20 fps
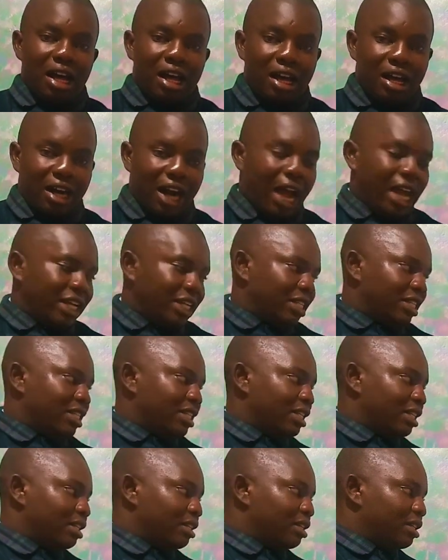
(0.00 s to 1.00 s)
right.
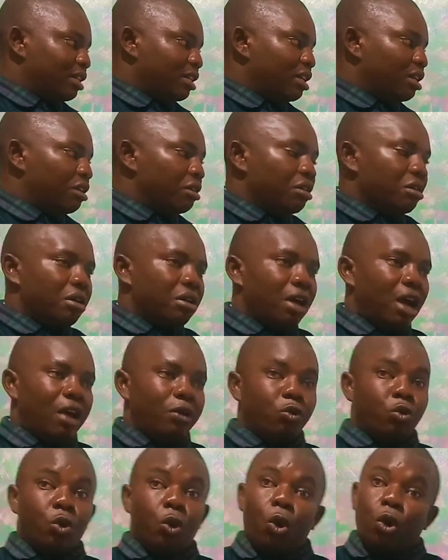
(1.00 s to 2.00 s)
I
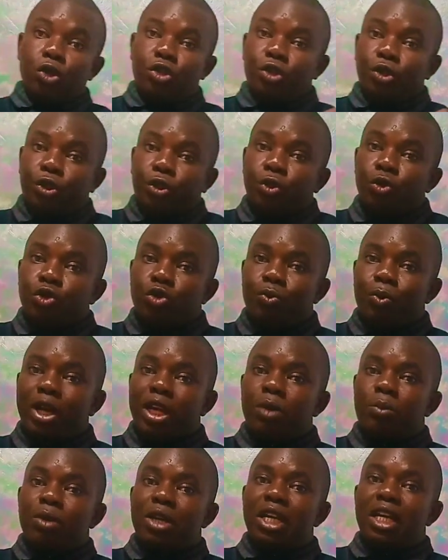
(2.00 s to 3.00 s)
would also use
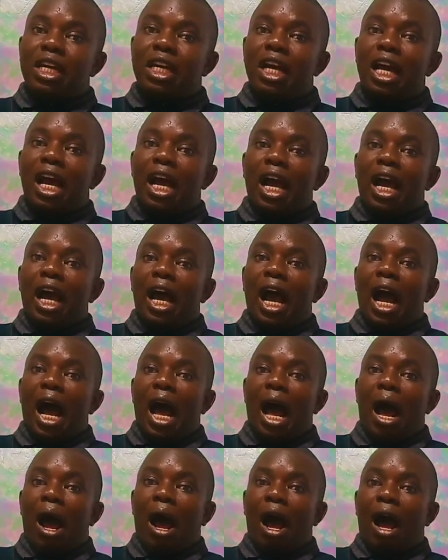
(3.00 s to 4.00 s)
maybe,
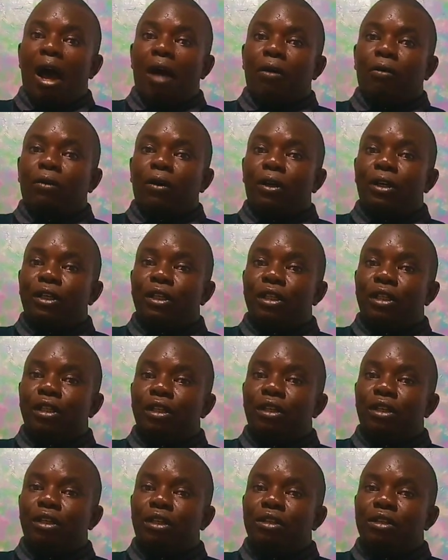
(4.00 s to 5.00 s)
I
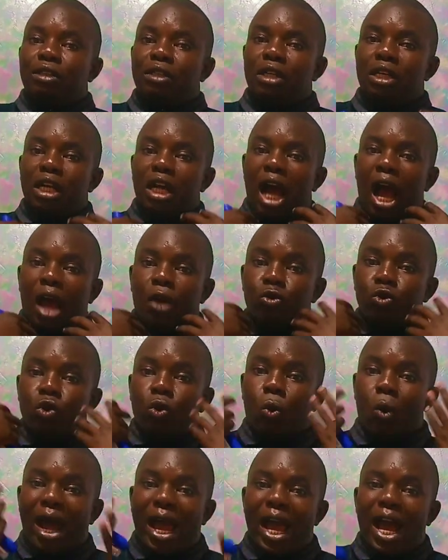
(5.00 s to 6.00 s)
would
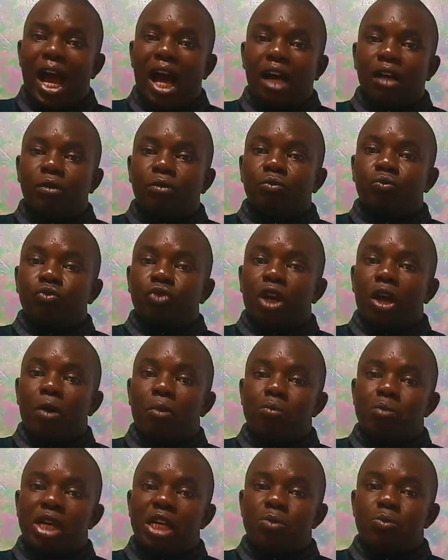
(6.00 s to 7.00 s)
wear
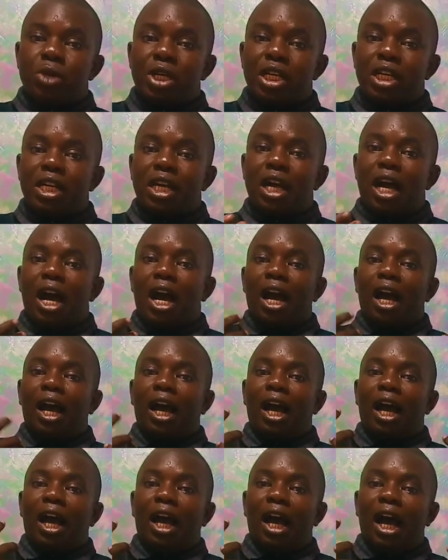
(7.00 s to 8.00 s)
maybe
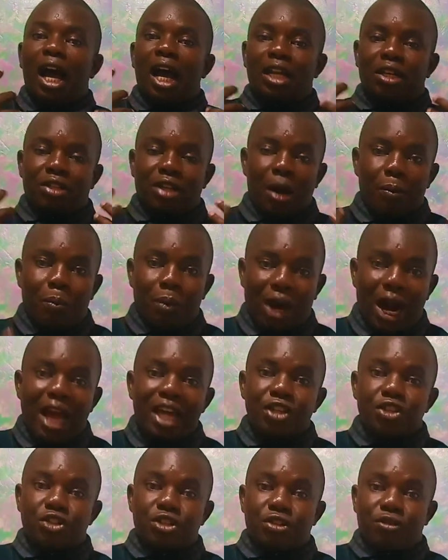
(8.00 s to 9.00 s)
a
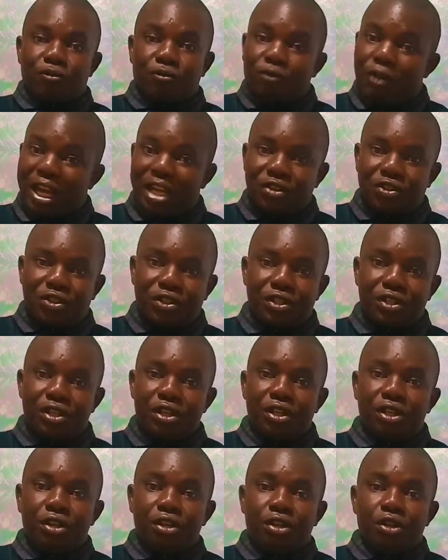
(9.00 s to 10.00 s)
surprised face
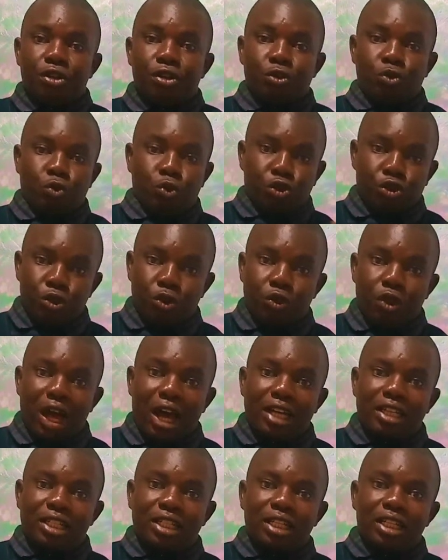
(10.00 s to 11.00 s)
to show
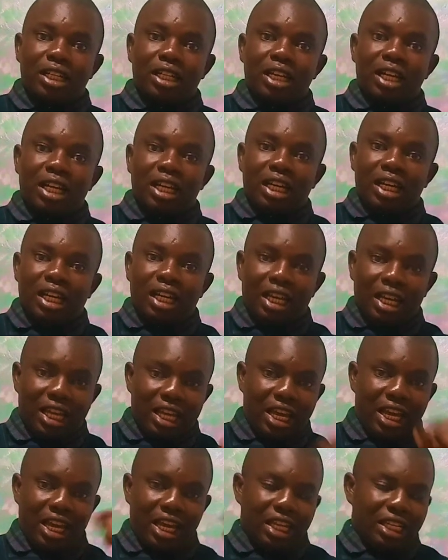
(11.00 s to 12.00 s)
that he
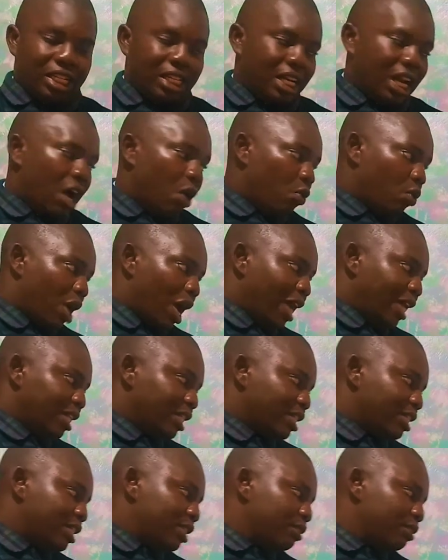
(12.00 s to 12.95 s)
is now right.